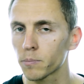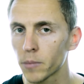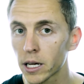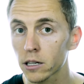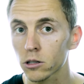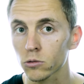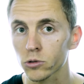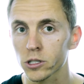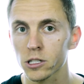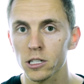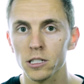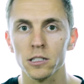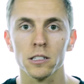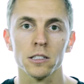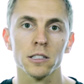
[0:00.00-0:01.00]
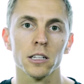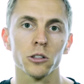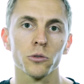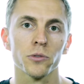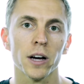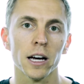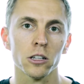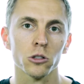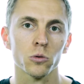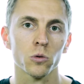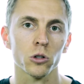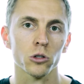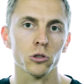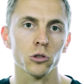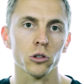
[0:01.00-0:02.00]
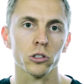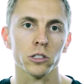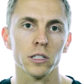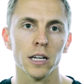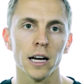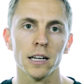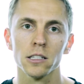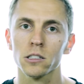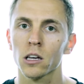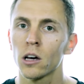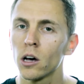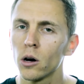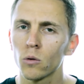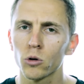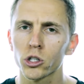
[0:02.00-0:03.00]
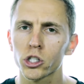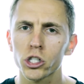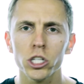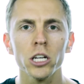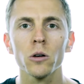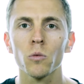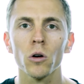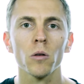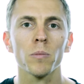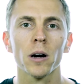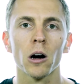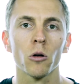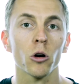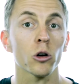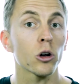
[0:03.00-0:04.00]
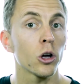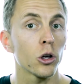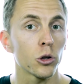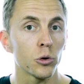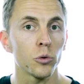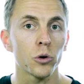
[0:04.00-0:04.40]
mental resistance that you've had toward a certain task. With sheer willpower, you